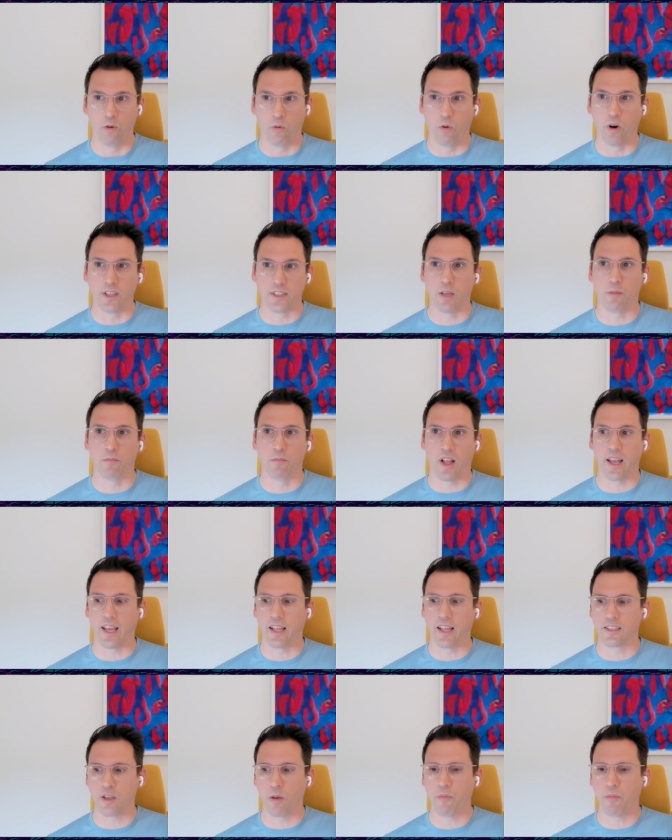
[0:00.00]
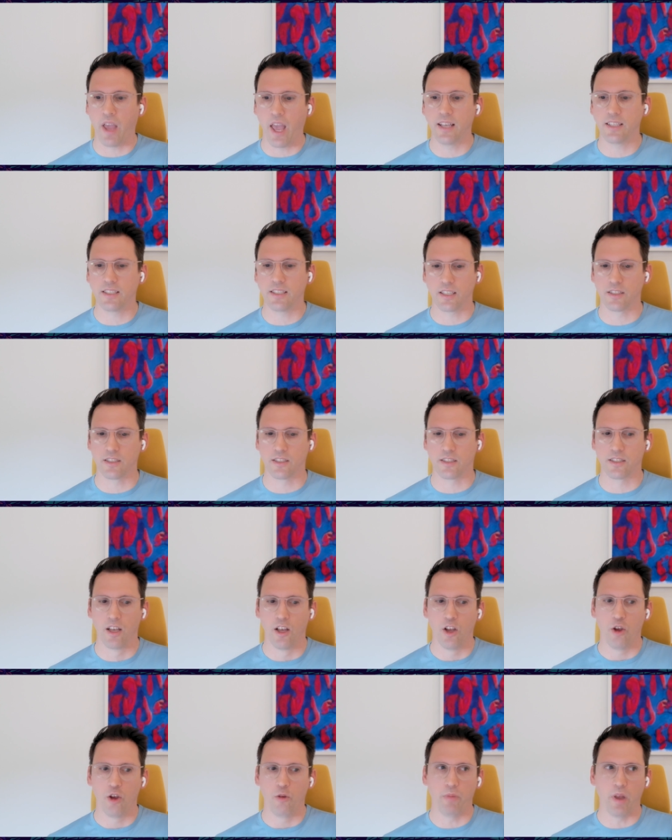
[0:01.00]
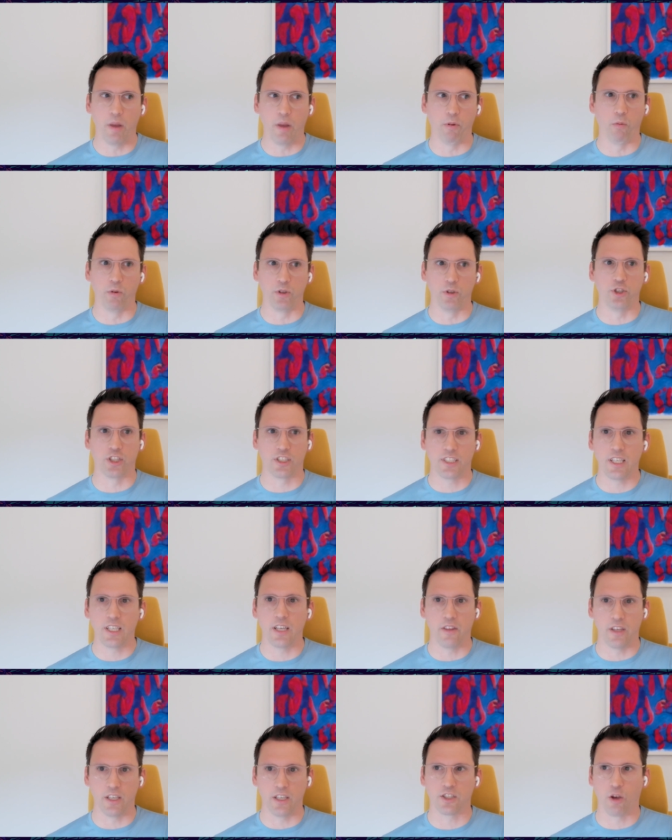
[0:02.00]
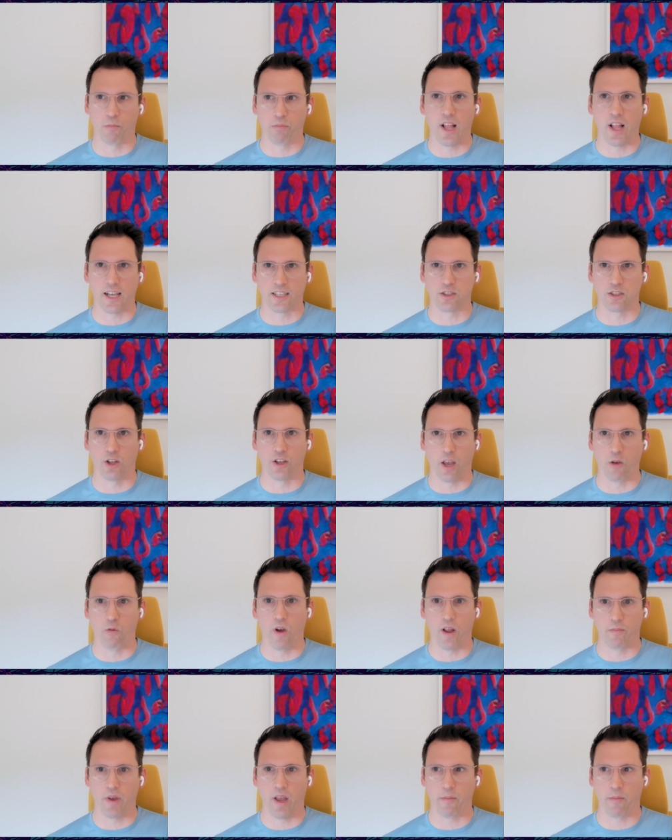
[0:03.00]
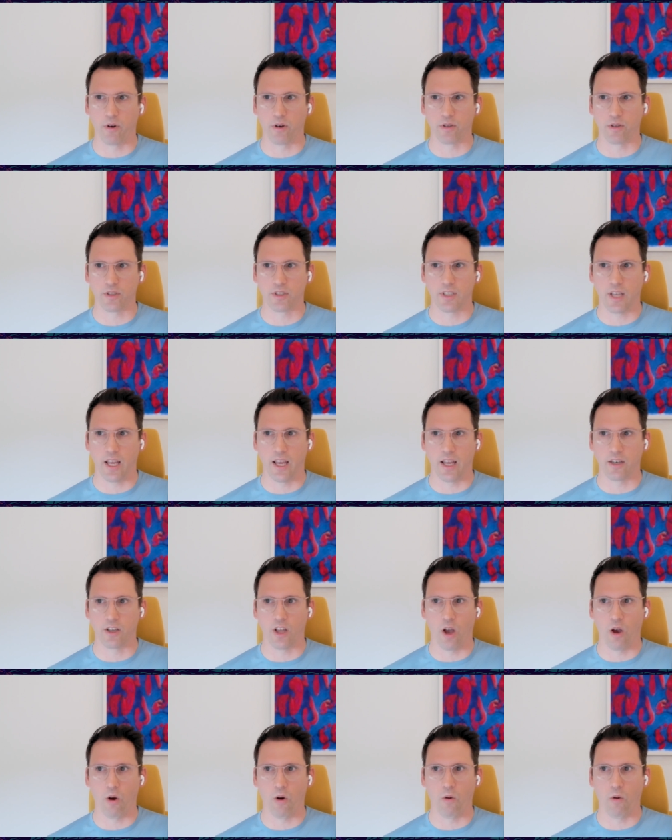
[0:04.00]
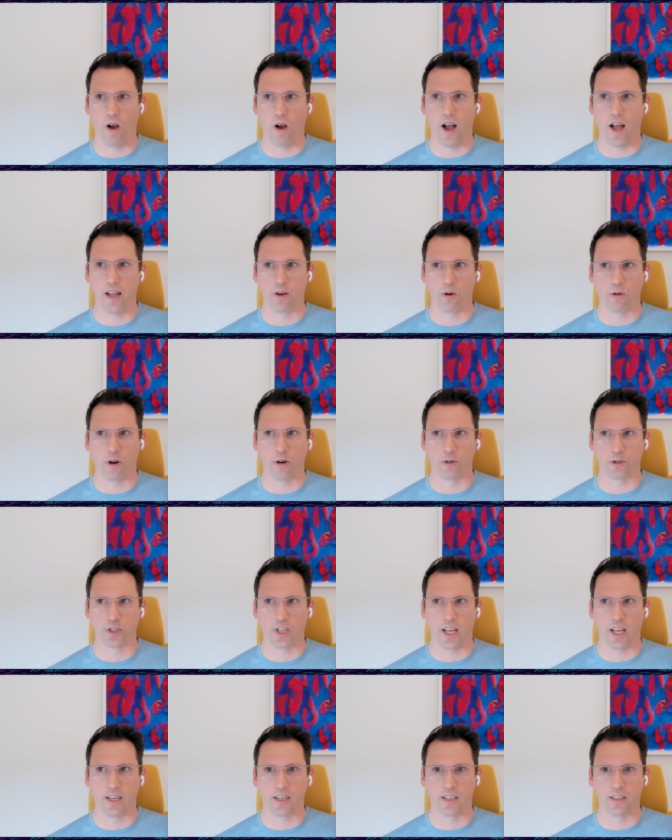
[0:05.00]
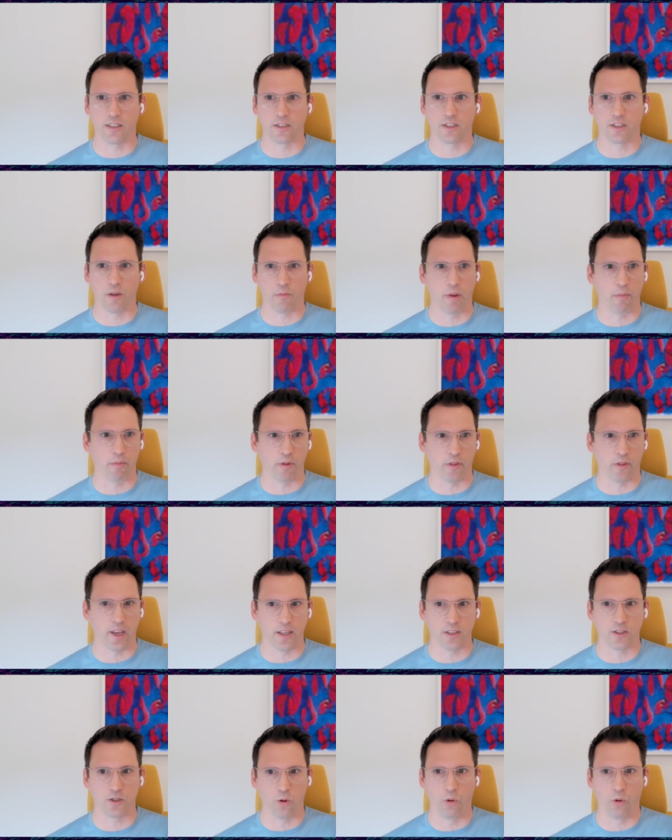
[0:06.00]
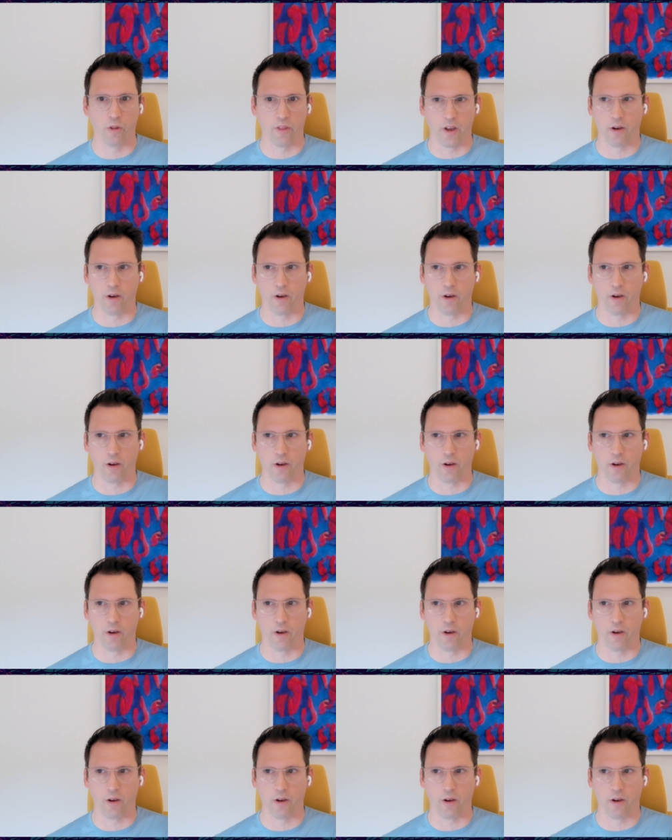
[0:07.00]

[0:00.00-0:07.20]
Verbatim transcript: where it seemed like in some cases, people would just see these complex looking white papers and go, I don't understand it. And some people think it's cool,